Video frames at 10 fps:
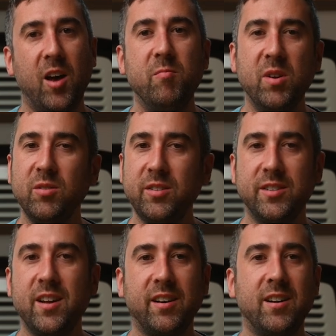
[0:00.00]
A
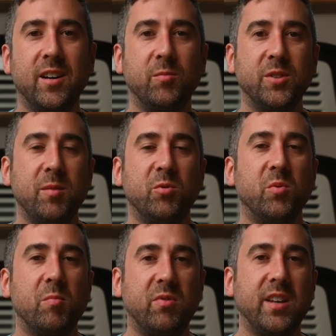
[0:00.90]
mirrorless Nikon was able to
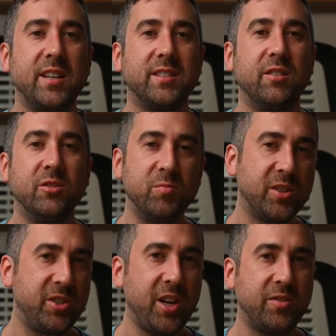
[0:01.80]
replace the
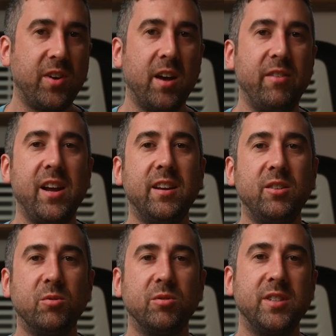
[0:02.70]
Lumix GH5 and
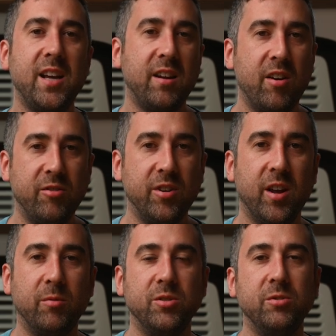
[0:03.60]
the old D800
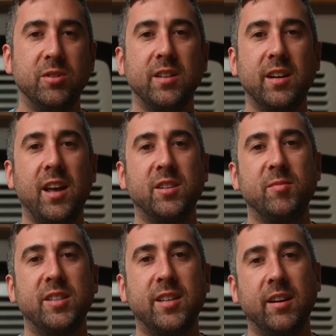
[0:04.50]
I was using as
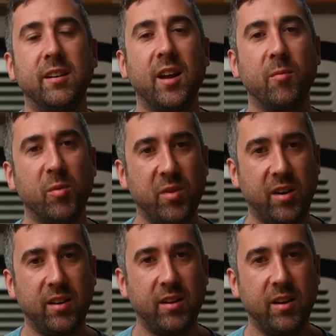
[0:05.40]
my second camera
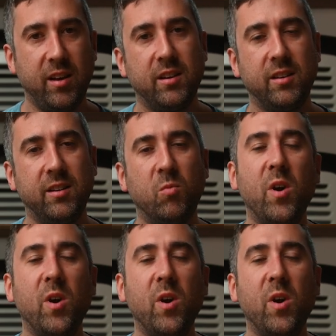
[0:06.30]
body. Now,